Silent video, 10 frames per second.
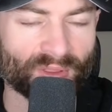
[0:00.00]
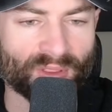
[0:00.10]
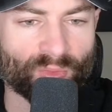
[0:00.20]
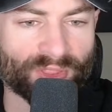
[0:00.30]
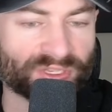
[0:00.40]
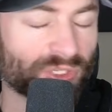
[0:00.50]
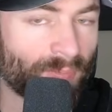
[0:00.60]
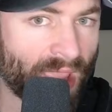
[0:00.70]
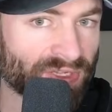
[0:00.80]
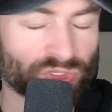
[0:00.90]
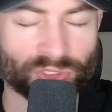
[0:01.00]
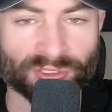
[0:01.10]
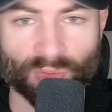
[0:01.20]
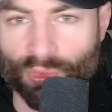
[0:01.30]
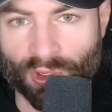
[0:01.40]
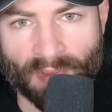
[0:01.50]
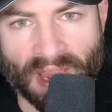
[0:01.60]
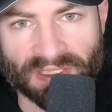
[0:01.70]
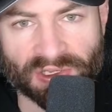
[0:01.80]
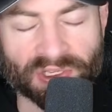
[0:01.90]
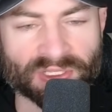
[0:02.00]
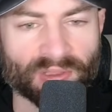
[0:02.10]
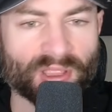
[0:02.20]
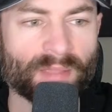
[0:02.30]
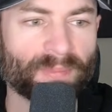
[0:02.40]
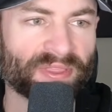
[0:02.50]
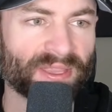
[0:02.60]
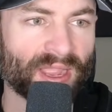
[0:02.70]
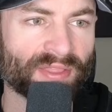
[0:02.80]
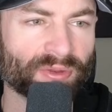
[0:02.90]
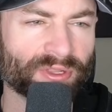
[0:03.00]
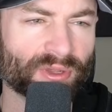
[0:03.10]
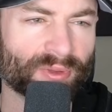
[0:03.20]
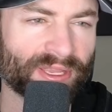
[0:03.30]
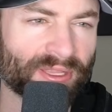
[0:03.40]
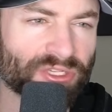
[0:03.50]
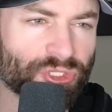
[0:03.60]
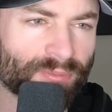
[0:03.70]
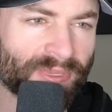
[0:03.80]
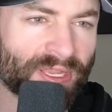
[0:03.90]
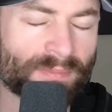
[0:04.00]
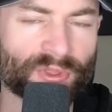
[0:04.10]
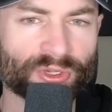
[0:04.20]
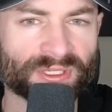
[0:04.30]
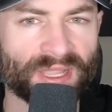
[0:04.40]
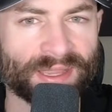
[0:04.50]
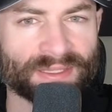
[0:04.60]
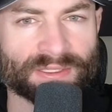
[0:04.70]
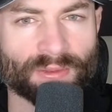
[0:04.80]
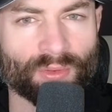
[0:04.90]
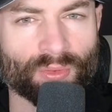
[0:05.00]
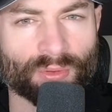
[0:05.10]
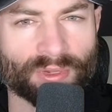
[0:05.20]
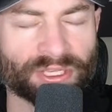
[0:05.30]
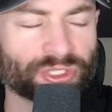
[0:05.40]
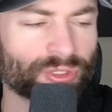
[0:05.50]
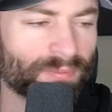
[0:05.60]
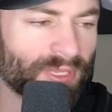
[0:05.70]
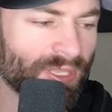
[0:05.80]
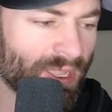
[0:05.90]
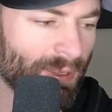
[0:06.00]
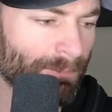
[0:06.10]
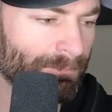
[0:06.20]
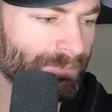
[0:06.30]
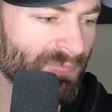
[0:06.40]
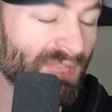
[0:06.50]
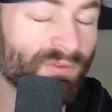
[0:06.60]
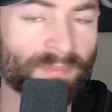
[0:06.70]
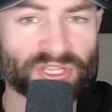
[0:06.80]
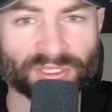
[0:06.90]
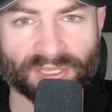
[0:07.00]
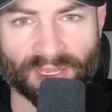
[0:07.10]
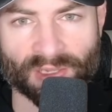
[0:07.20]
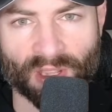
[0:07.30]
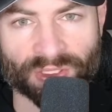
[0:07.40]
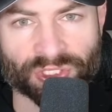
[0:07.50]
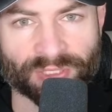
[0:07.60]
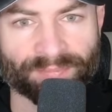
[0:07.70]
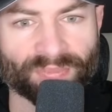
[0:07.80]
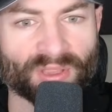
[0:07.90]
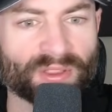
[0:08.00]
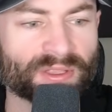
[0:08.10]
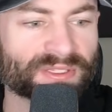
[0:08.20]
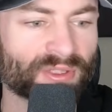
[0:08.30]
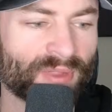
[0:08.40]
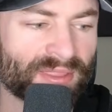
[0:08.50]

whether it's your bachelor's or your master's, but the other degree should be computer science or it should be uh, information technology. So I